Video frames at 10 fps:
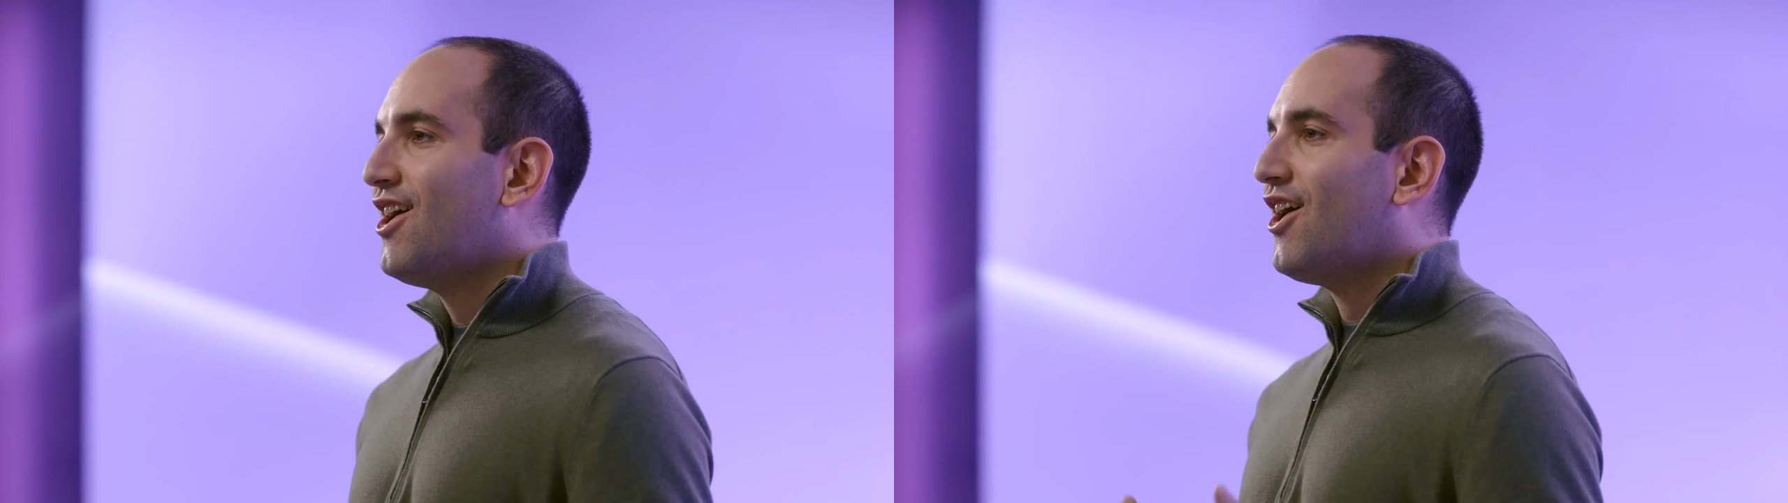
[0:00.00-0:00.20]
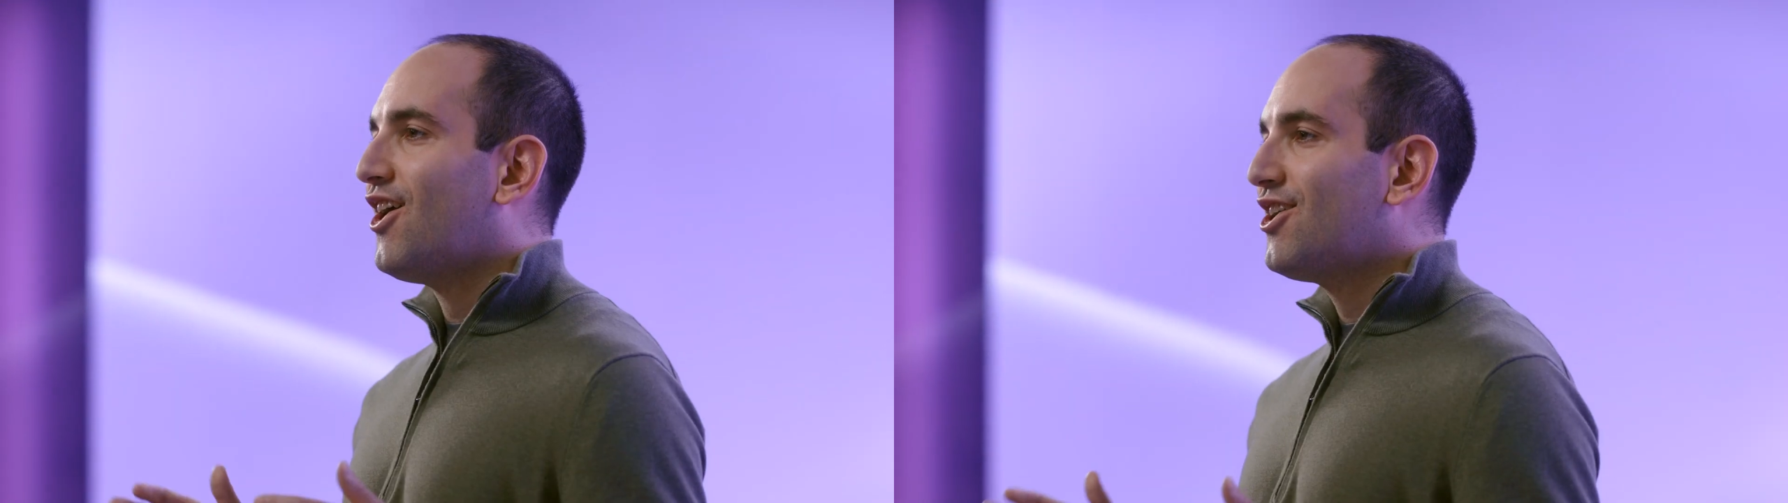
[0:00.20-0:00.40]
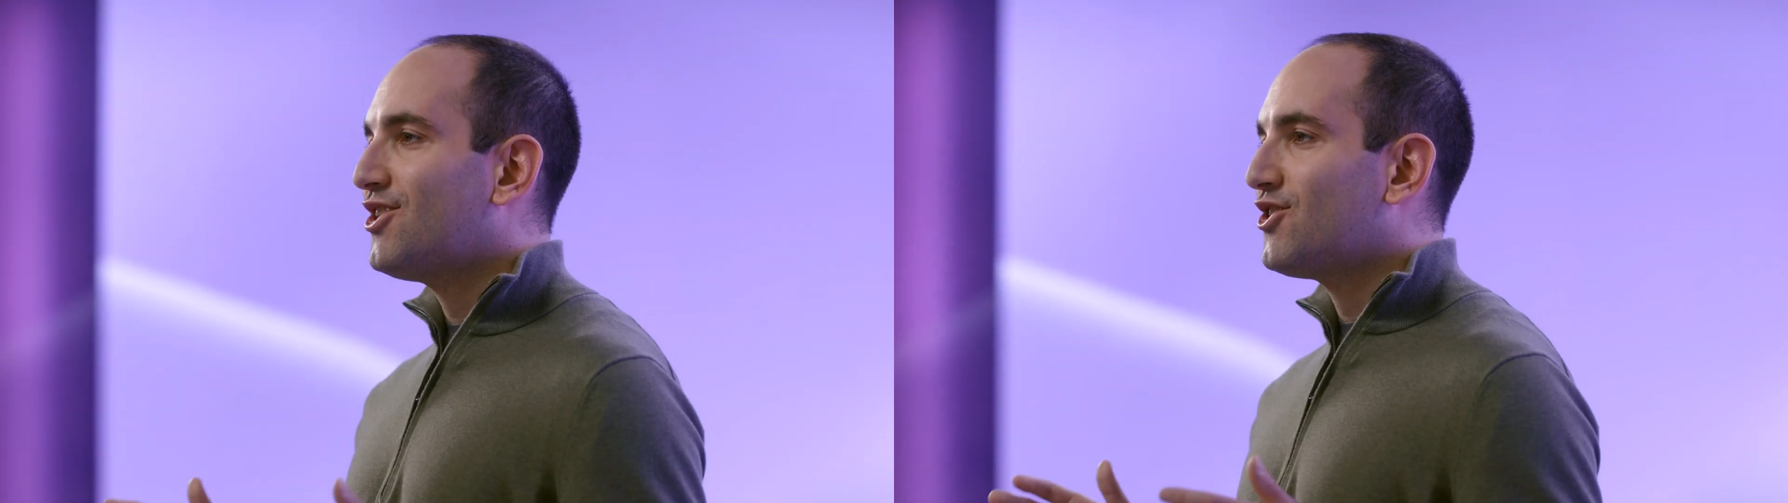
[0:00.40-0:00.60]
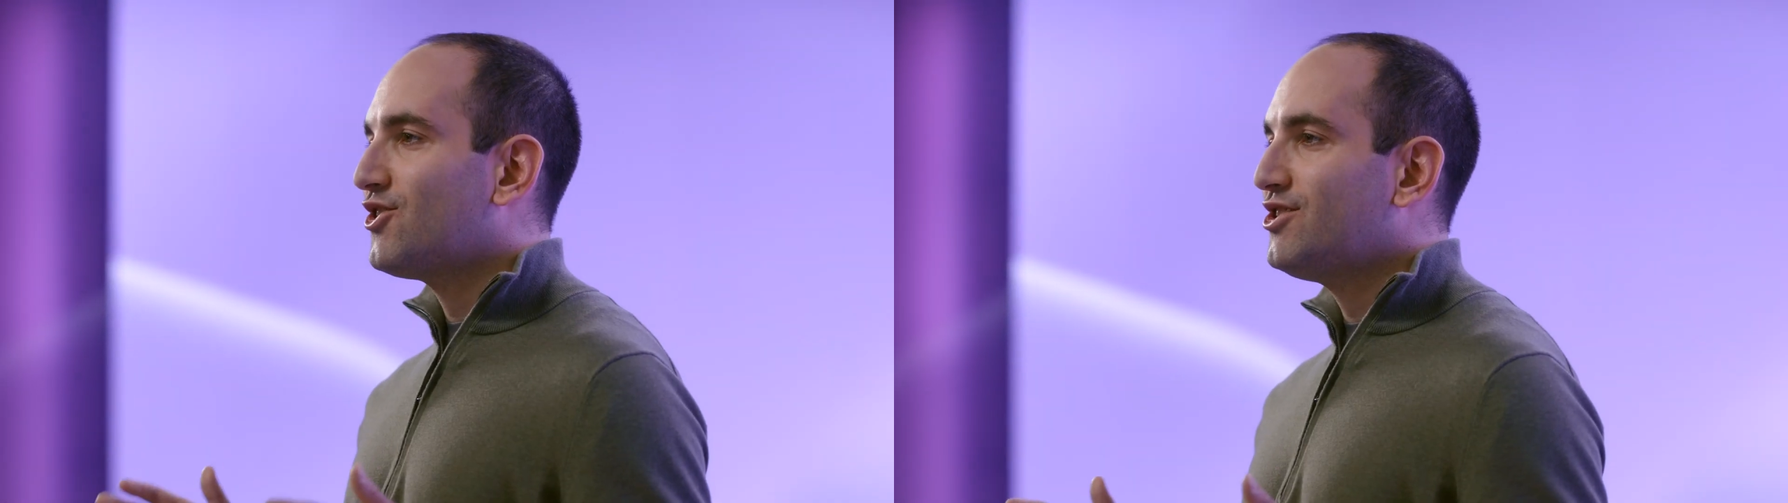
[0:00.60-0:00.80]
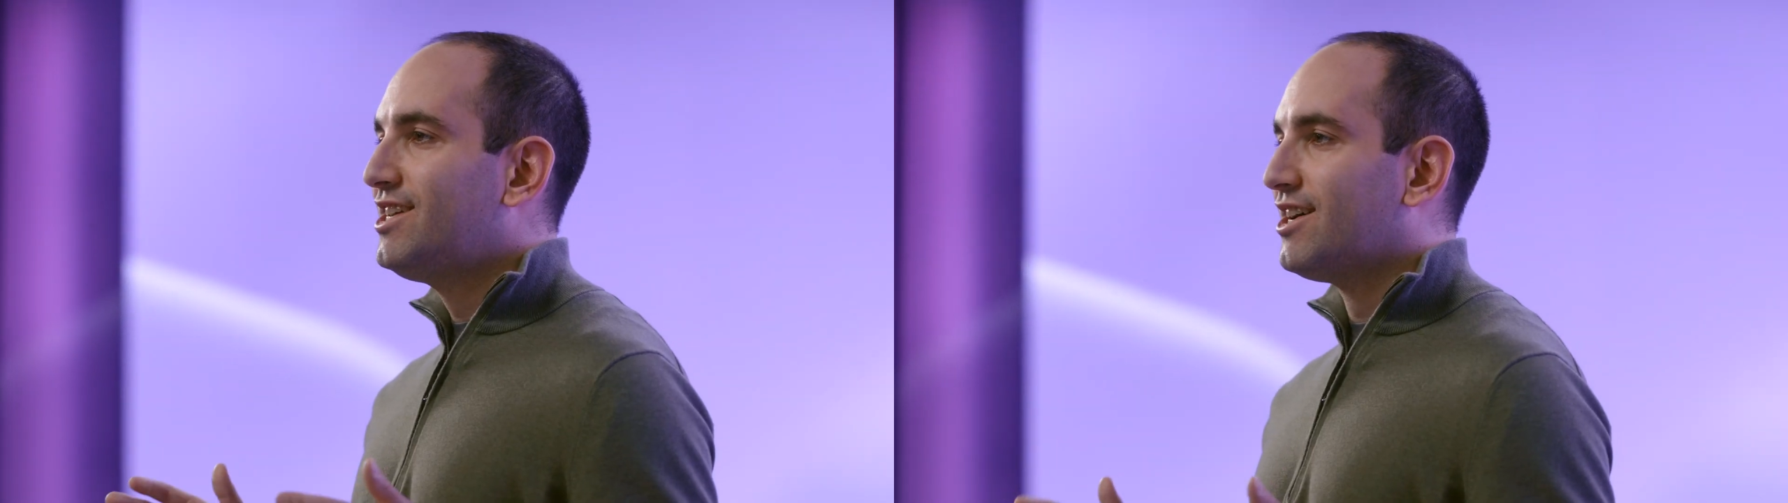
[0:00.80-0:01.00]
Our
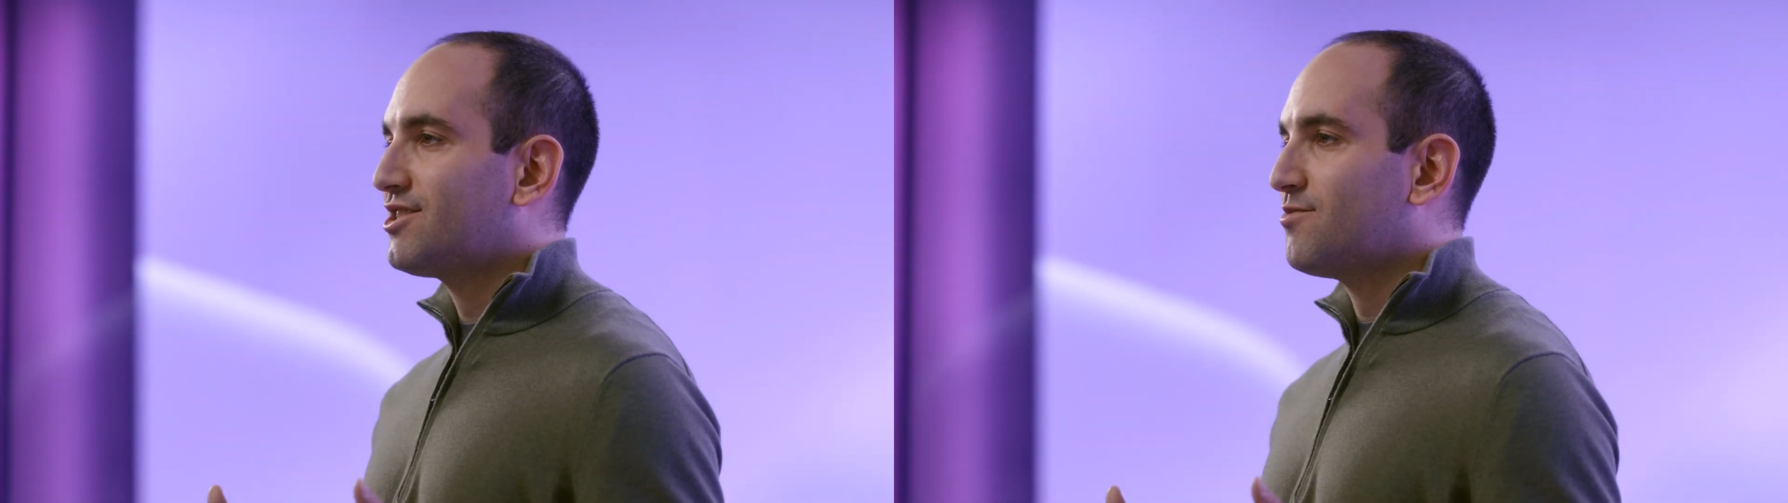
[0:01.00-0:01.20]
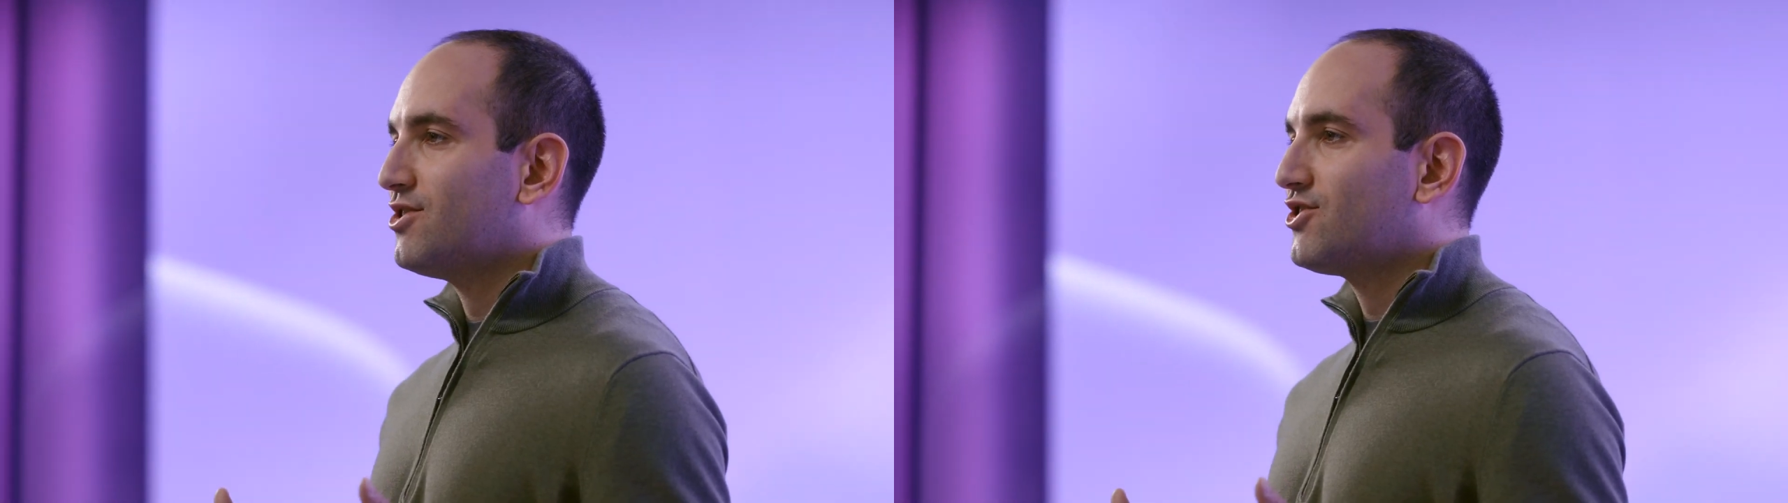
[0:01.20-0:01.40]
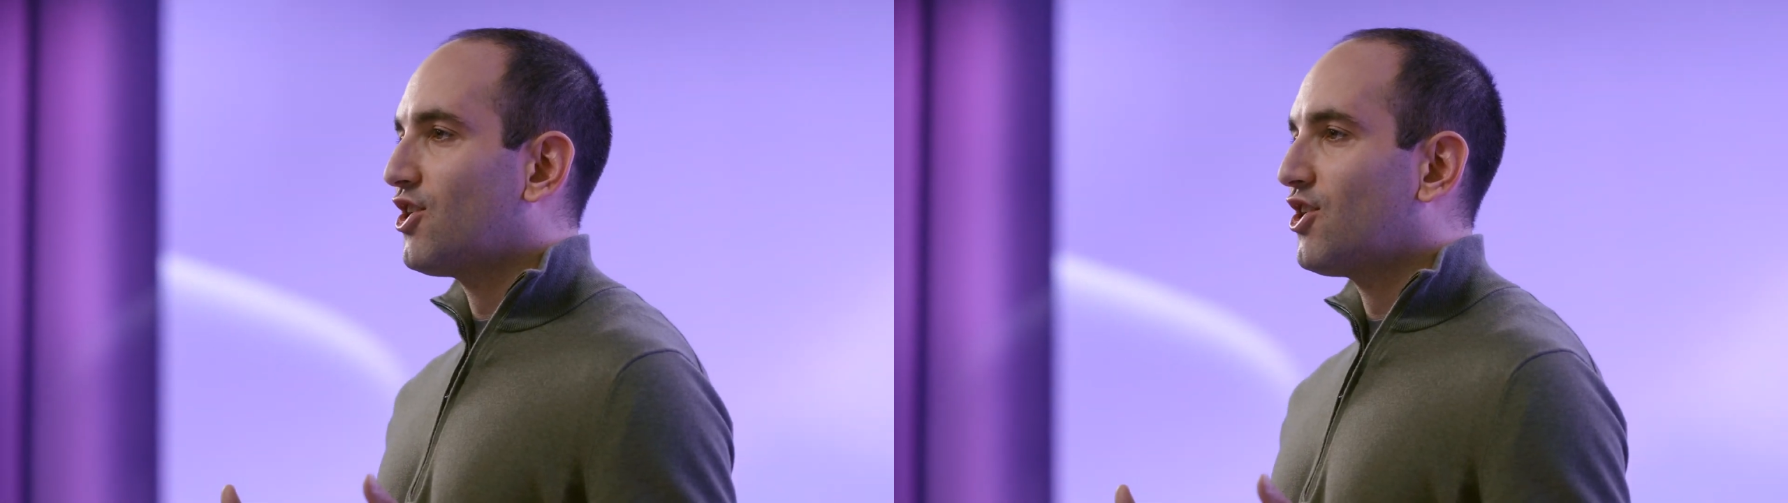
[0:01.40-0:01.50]
early customers